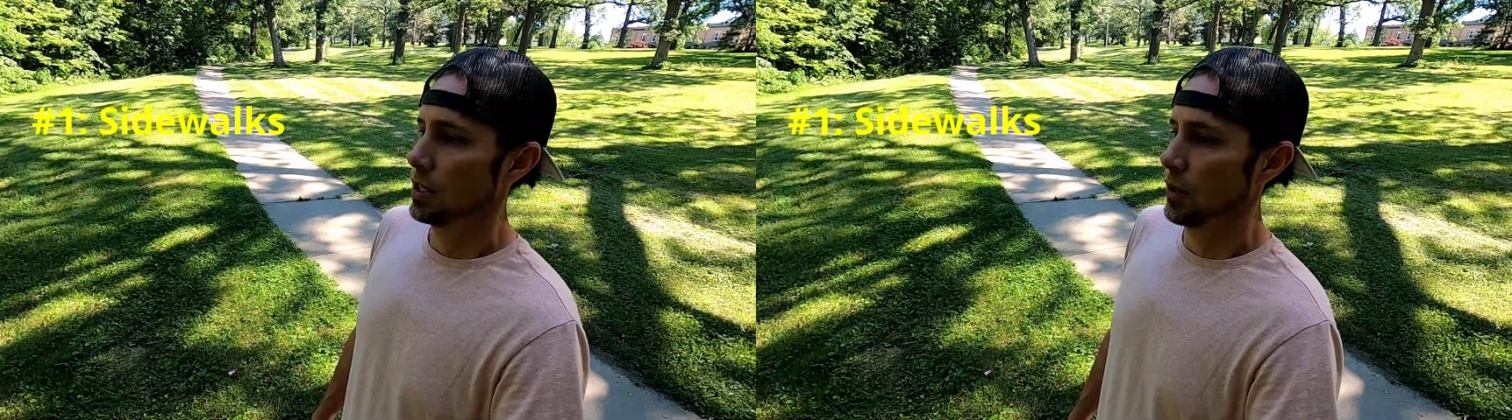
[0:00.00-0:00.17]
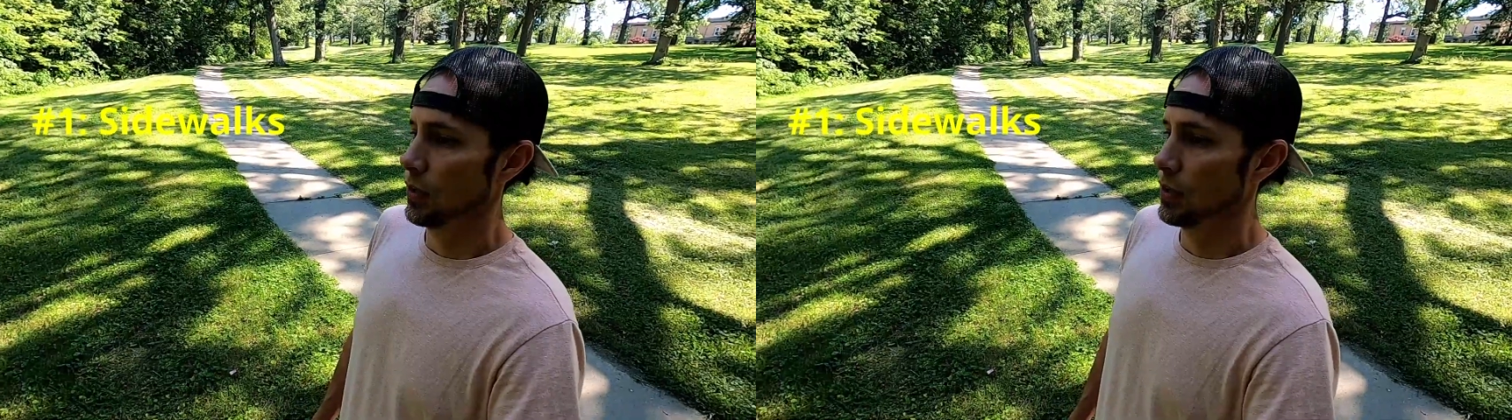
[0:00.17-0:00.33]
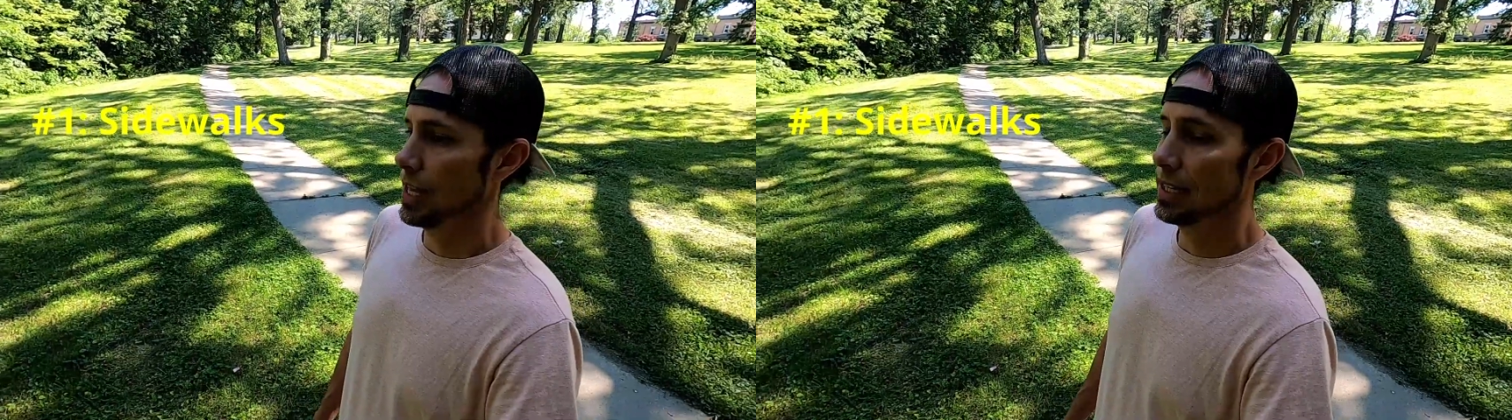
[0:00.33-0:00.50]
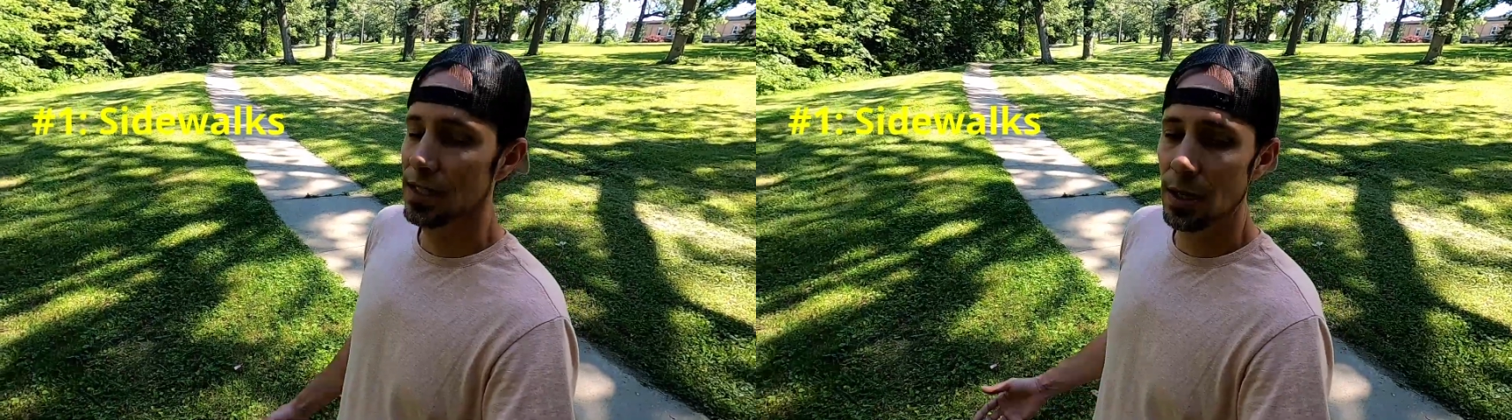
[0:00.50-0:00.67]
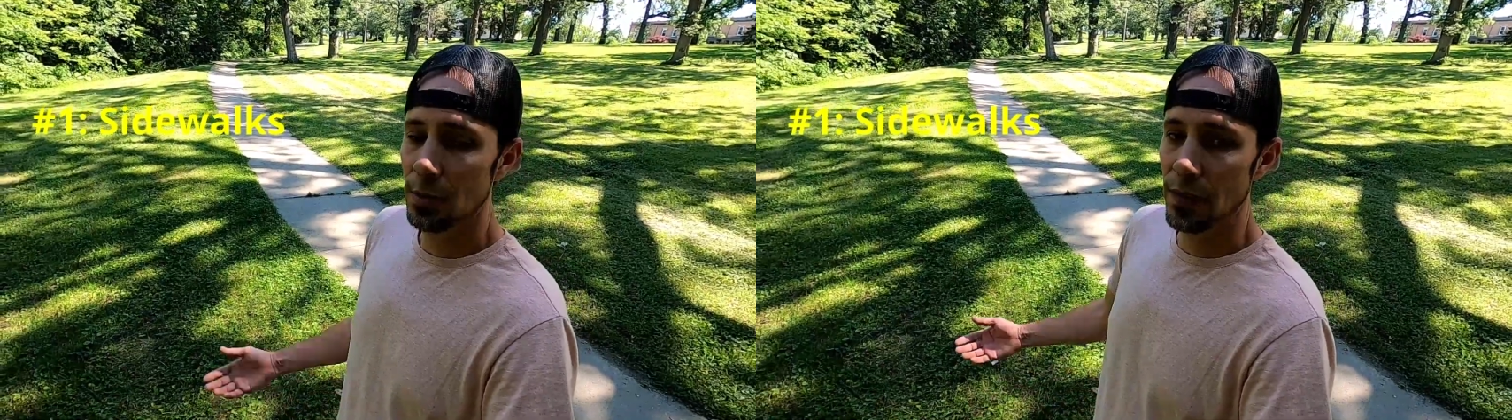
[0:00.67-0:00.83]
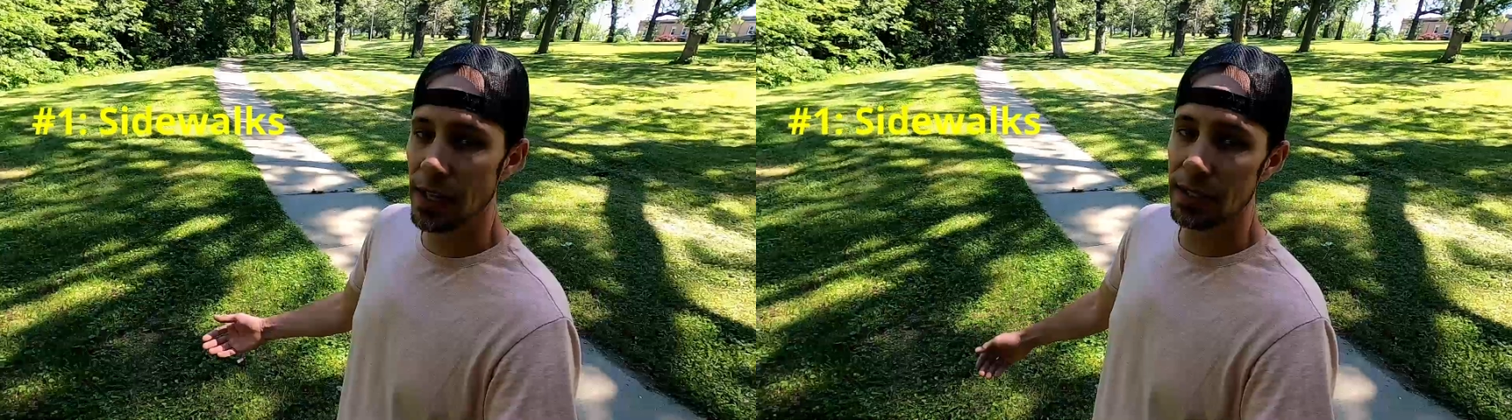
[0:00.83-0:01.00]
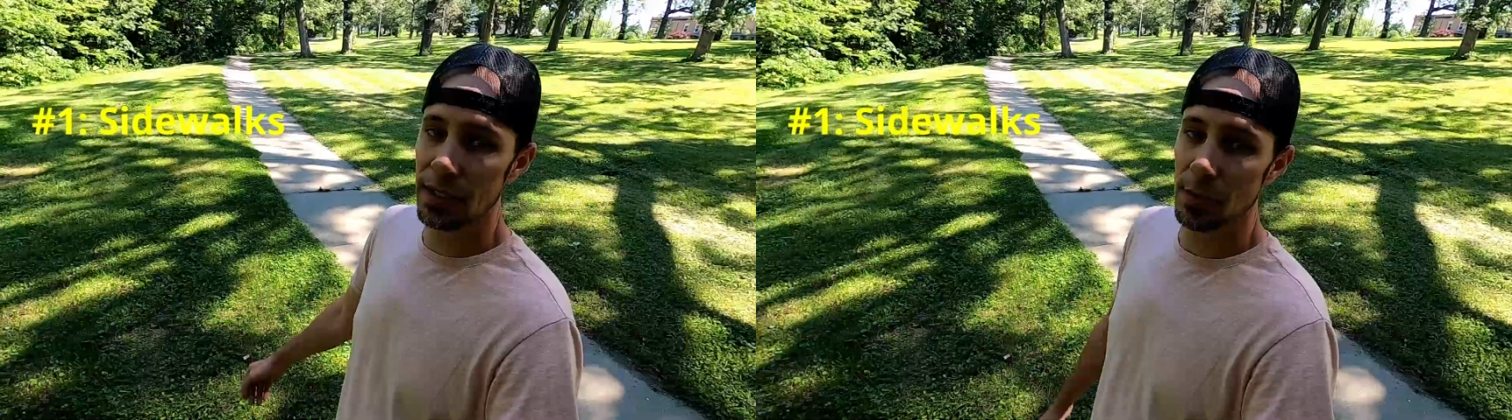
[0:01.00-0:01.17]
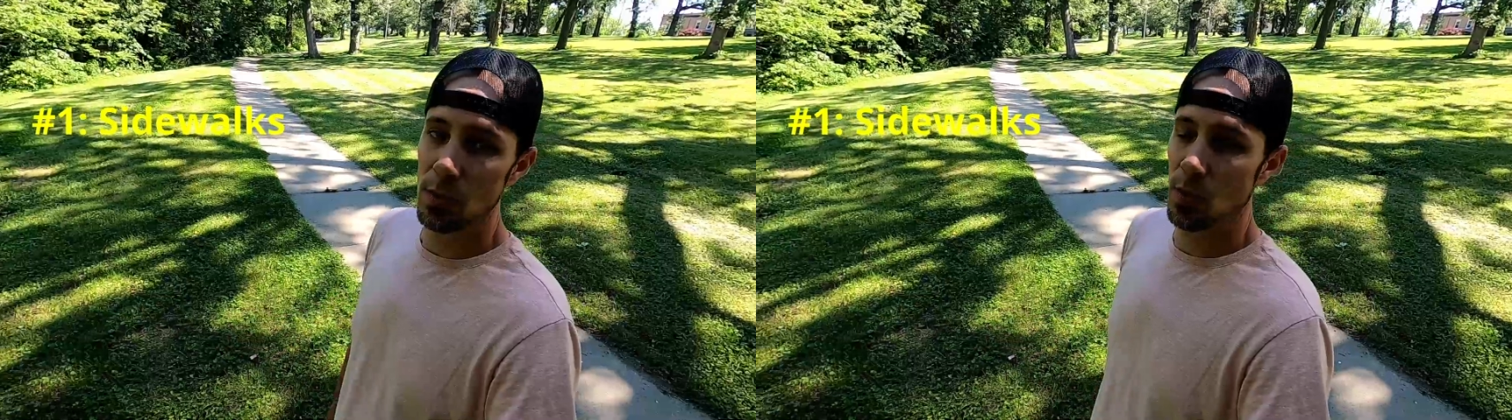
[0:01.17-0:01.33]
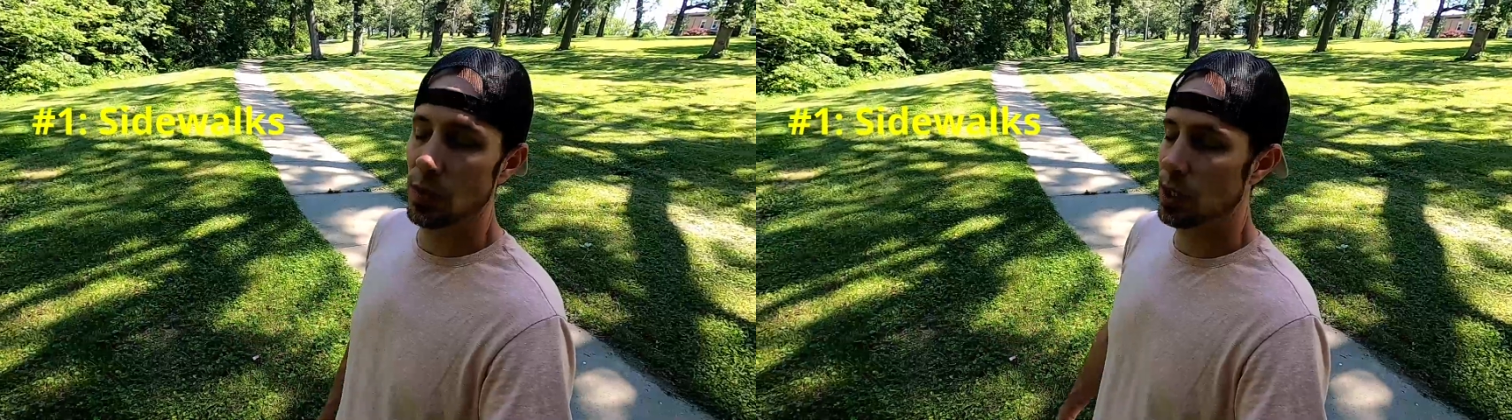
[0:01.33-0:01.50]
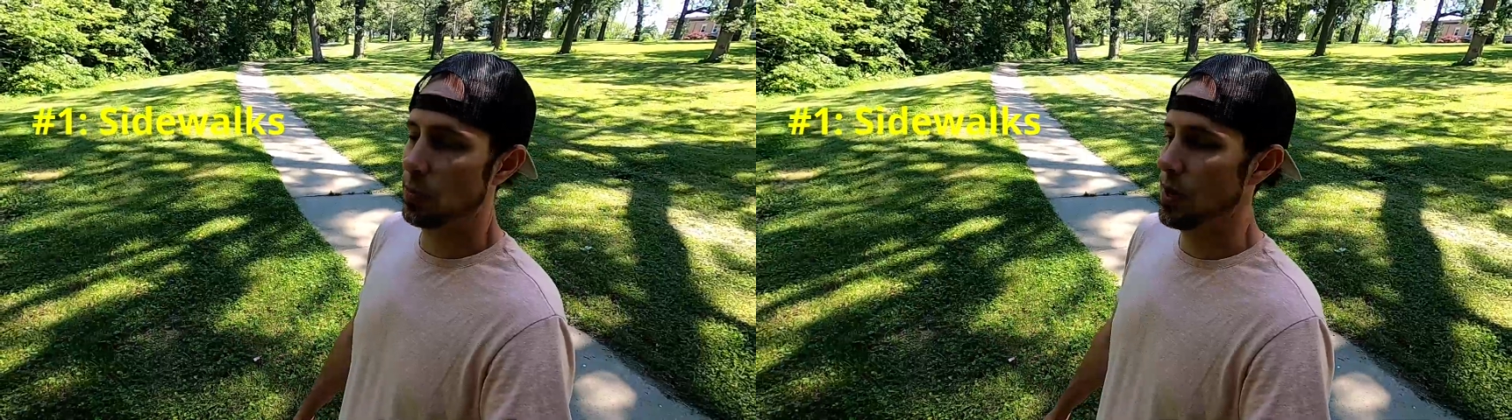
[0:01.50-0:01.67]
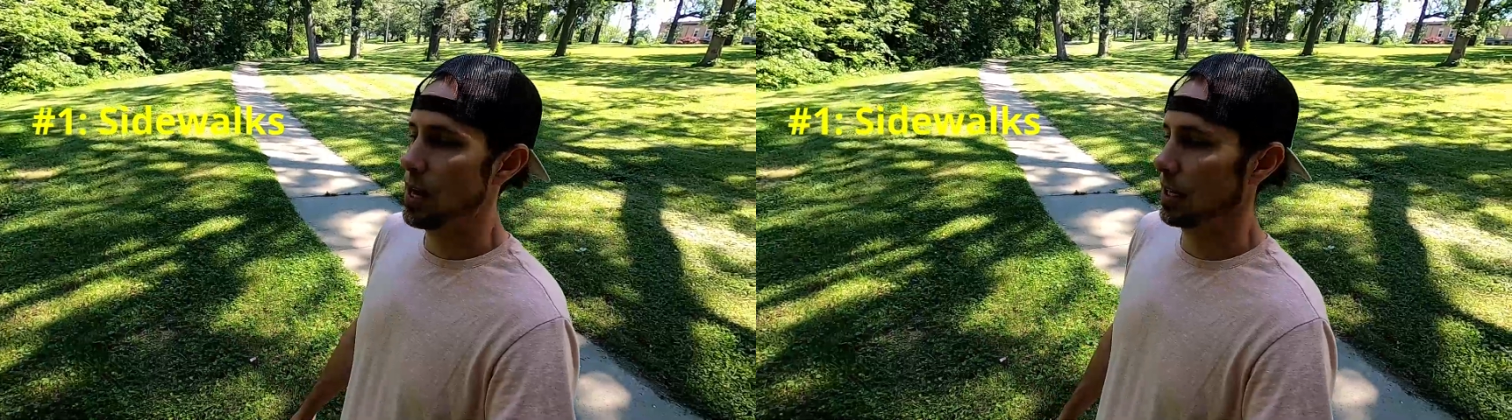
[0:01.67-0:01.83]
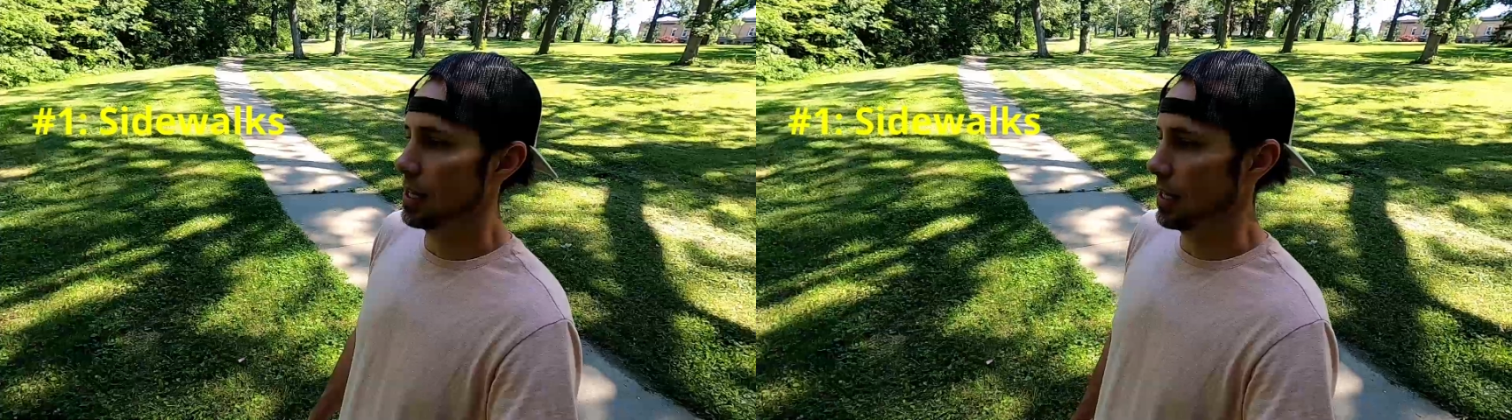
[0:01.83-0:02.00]
so that's num that's the number one
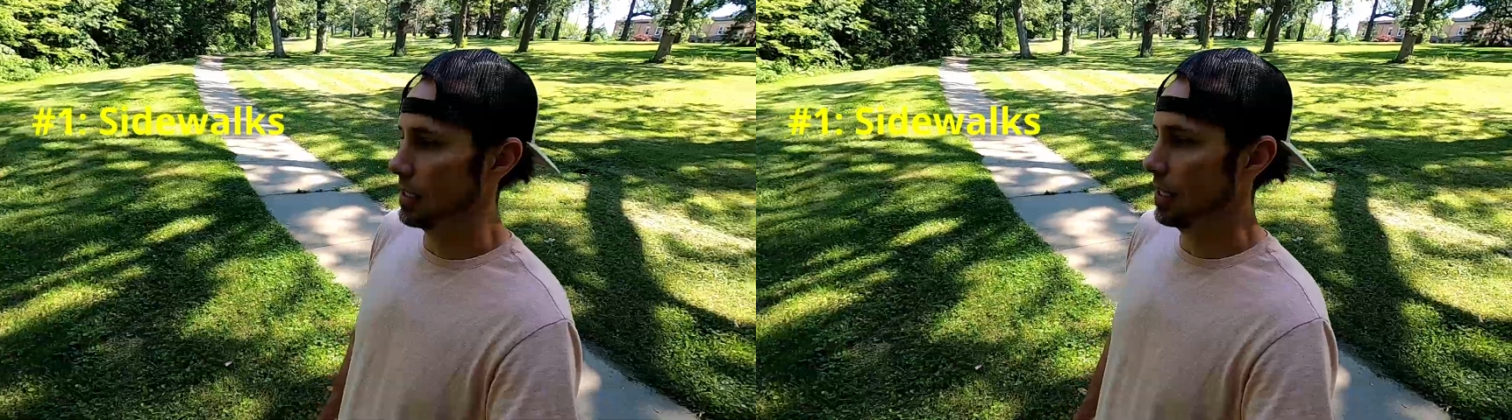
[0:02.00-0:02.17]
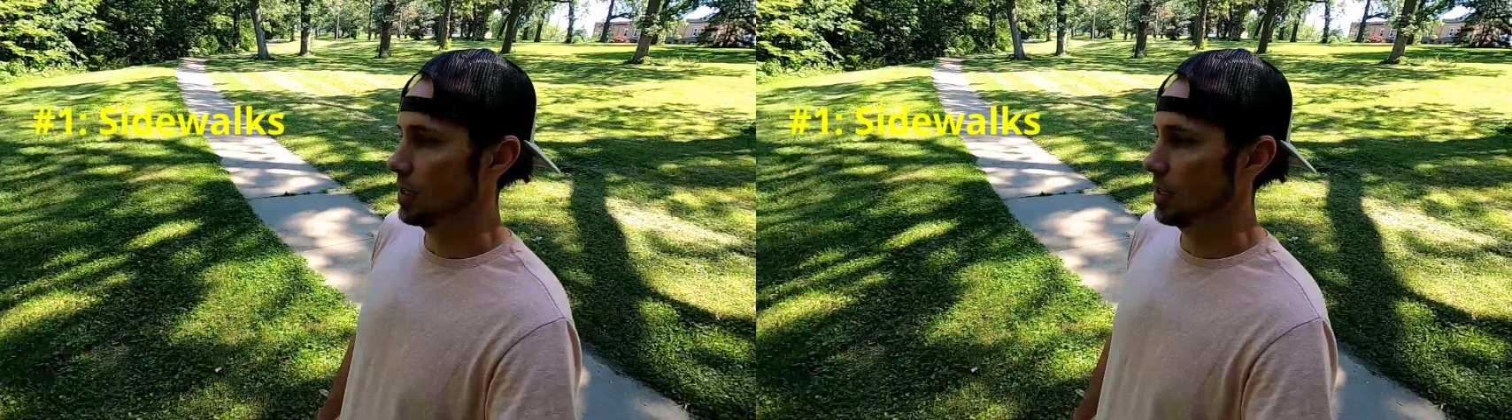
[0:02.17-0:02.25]
spot, guys.